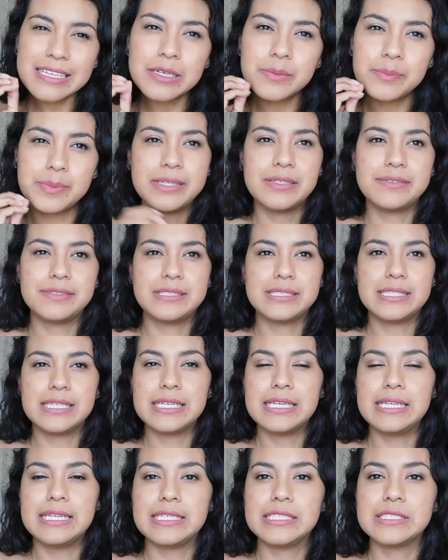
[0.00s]
bit of
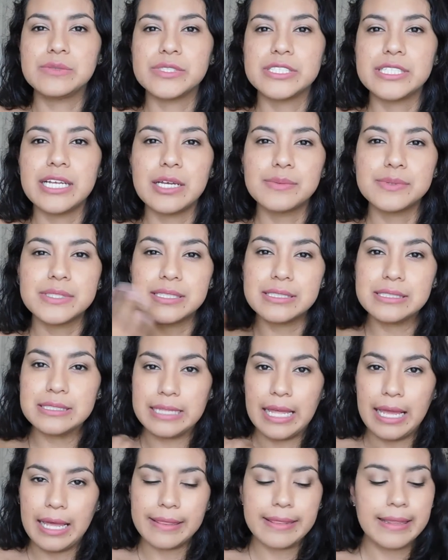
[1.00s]
stickiness, which helps it
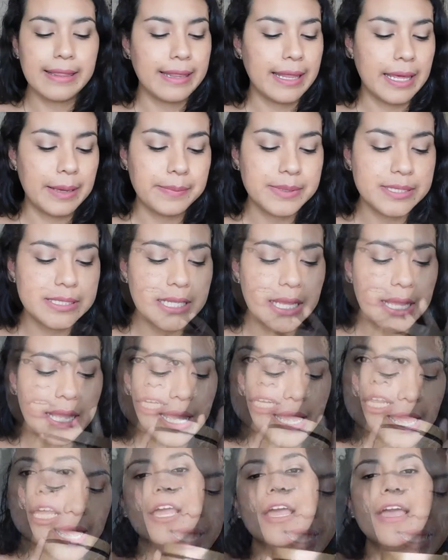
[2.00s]
stay on the lips.
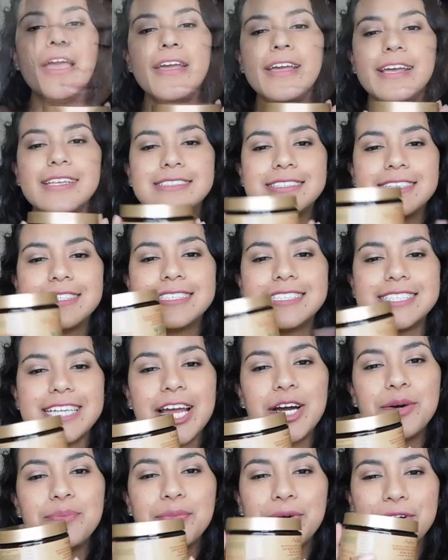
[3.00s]
It's the
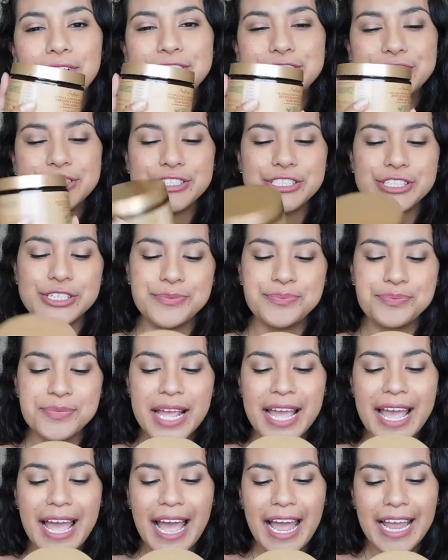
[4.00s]
Shea Moisture
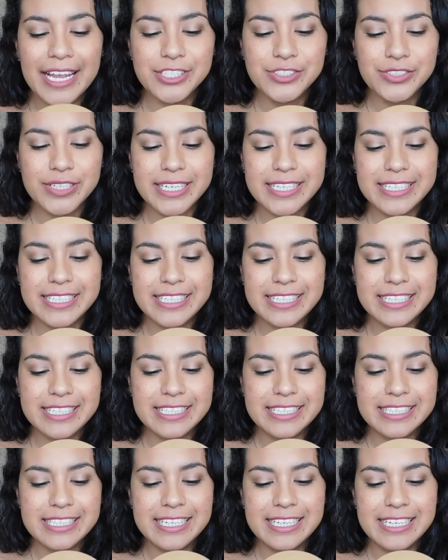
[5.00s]

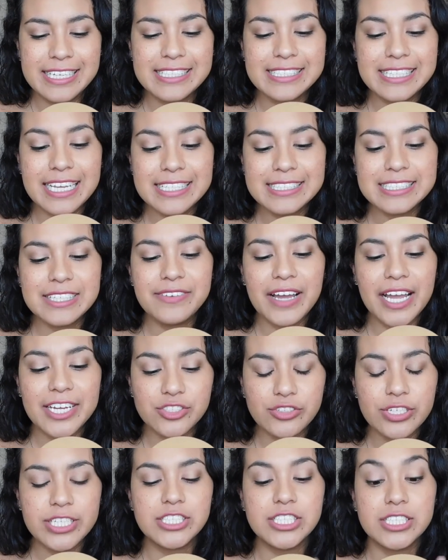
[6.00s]
Hydrating Intensive
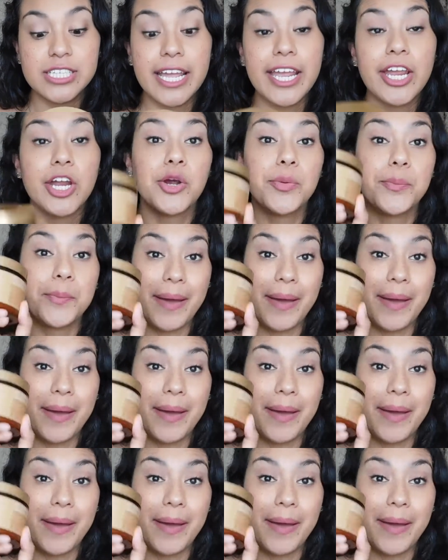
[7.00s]
Hydration Hair